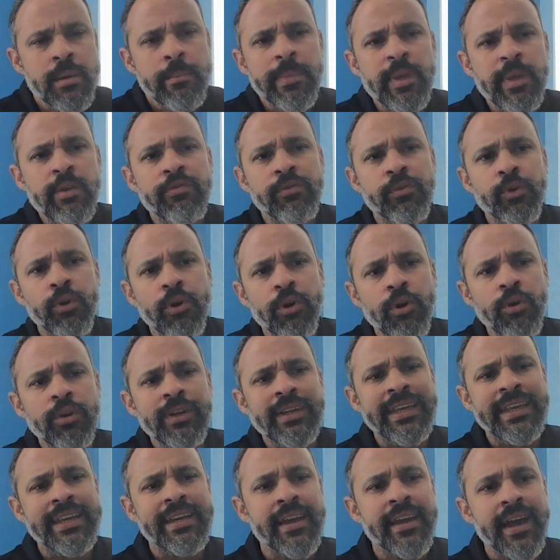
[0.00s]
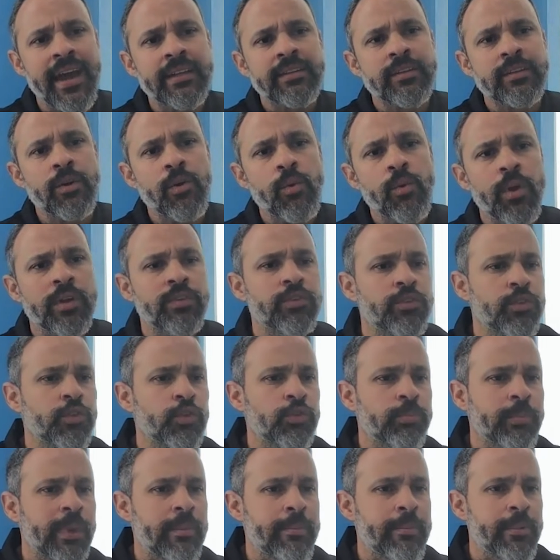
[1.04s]
Before only nitinol was
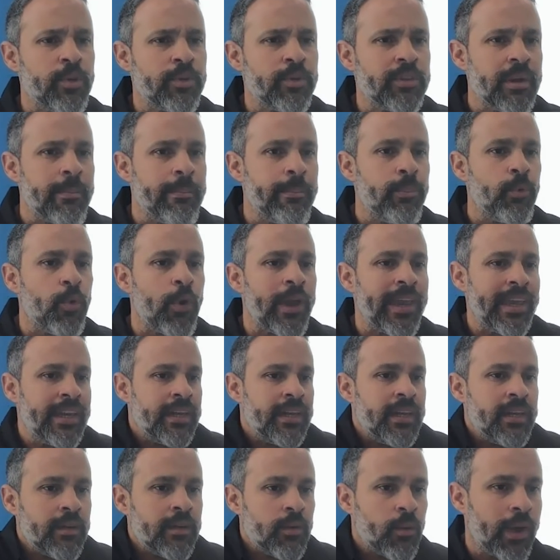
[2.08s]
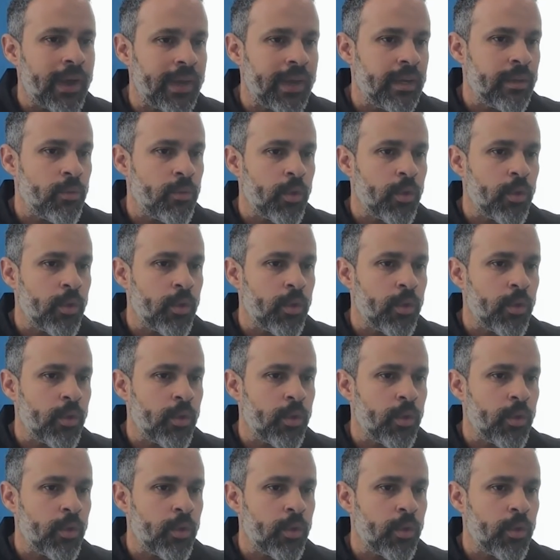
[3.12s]
used maybe on the braiding, right?